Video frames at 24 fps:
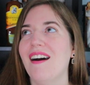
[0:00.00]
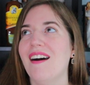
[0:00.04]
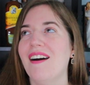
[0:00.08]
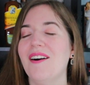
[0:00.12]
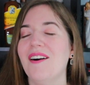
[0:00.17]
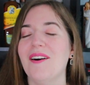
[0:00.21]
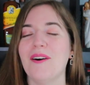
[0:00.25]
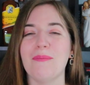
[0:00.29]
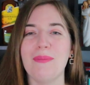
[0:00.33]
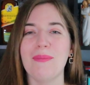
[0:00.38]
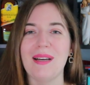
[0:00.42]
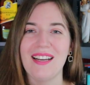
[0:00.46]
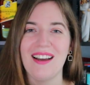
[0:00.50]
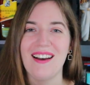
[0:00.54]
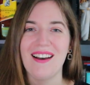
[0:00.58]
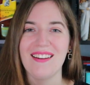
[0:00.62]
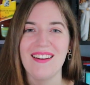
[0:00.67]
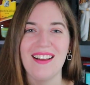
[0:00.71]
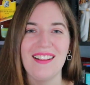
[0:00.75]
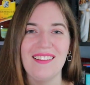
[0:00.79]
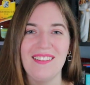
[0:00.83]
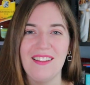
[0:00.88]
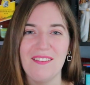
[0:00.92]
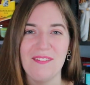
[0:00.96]
Oh my god,
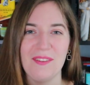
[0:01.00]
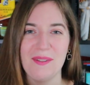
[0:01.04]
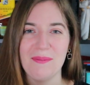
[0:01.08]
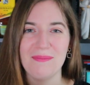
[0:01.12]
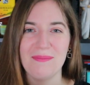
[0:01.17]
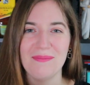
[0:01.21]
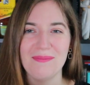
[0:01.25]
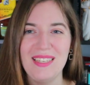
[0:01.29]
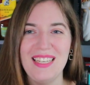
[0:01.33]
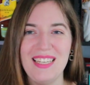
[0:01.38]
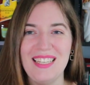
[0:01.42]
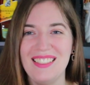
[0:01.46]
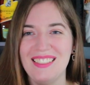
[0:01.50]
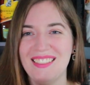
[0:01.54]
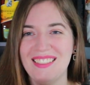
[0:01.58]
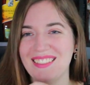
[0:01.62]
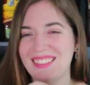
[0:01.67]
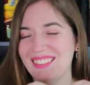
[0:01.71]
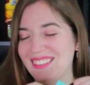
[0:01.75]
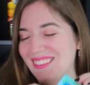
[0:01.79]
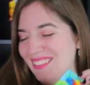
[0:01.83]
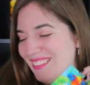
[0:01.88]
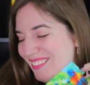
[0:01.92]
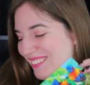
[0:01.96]
I love them.
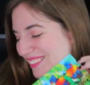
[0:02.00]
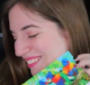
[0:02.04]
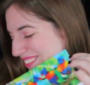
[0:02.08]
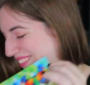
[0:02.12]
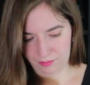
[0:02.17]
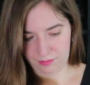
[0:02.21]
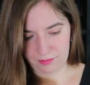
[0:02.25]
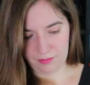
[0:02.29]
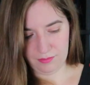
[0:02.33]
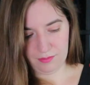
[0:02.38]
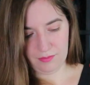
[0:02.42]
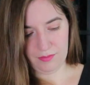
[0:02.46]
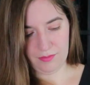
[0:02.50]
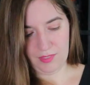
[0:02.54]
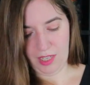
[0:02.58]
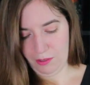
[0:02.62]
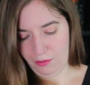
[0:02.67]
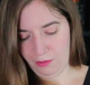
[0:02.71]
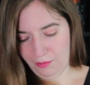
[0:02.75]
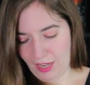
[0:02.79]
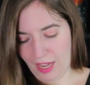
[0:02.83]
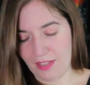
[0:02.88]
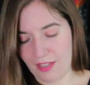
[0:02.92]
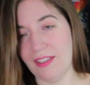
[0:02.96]

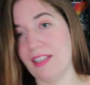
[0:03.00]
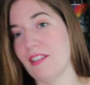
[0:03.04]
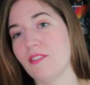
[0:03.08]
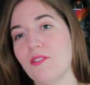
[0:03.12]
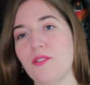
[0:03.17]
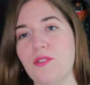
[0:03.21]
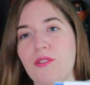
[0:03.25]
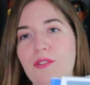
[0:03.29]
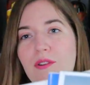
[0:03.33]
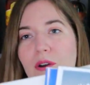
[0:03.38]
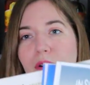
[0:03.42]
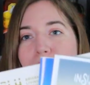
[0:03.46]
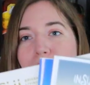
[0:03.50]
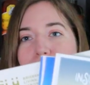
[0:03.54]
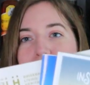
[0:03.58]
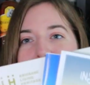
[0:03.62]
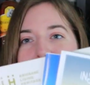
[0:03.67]
I've got like so